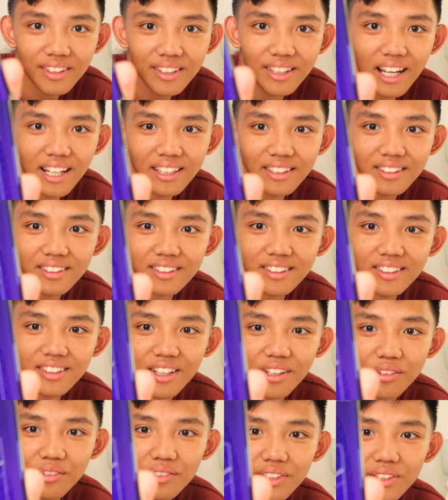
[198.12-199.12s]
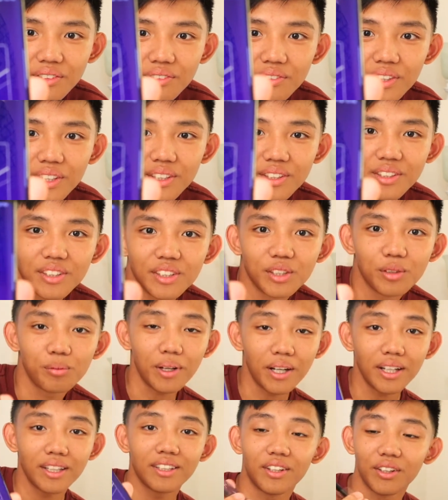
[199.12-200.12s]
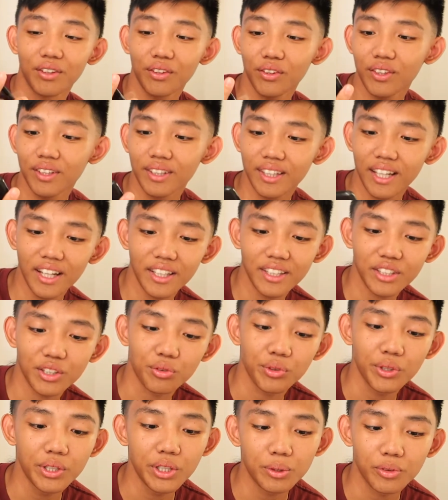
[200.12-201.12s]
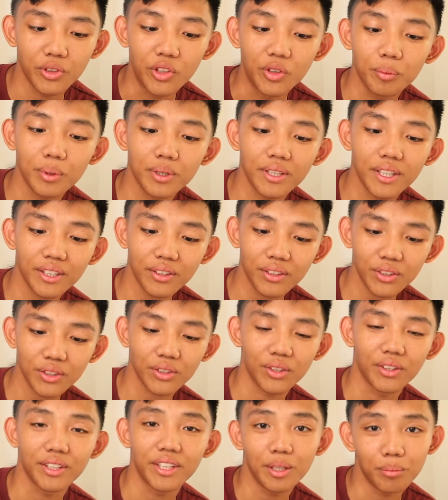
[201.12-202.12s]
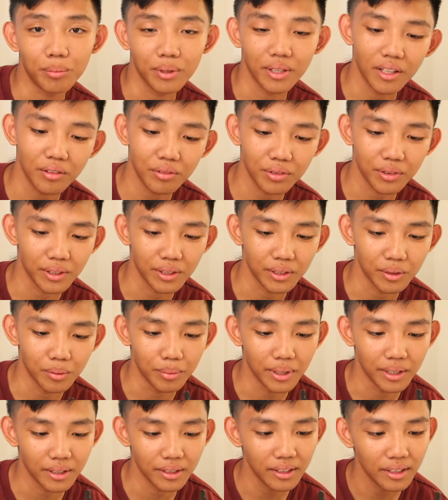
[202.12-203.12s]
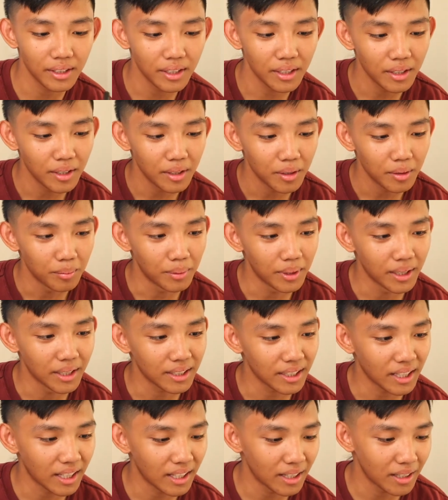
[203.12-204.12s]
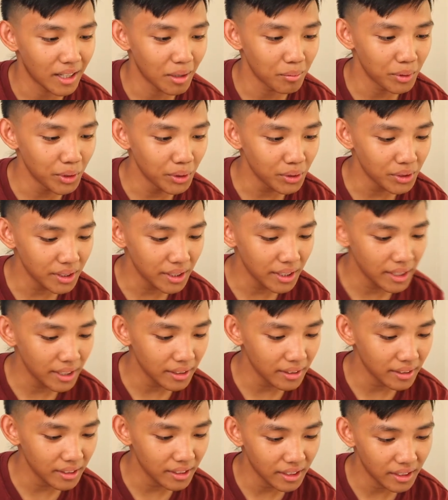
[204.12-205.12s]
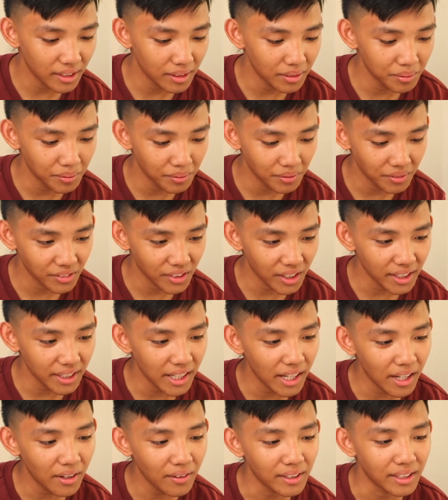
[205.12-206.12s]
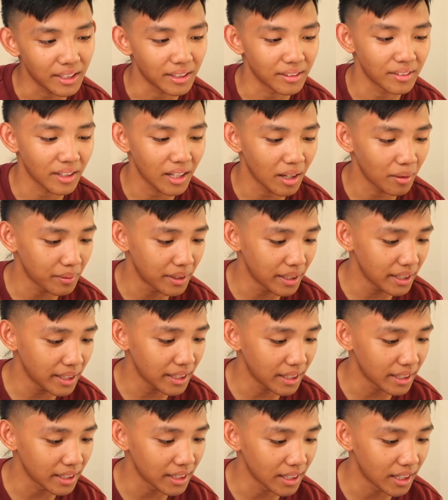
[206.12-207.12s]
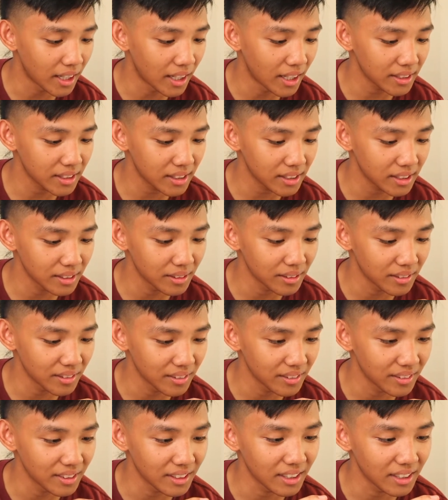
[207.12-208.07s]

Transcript: that stuff in the front. But other than that, it's a free screen protector, so I'll keep it on for a little bit. But I'm using it right now, and I'm getting lots of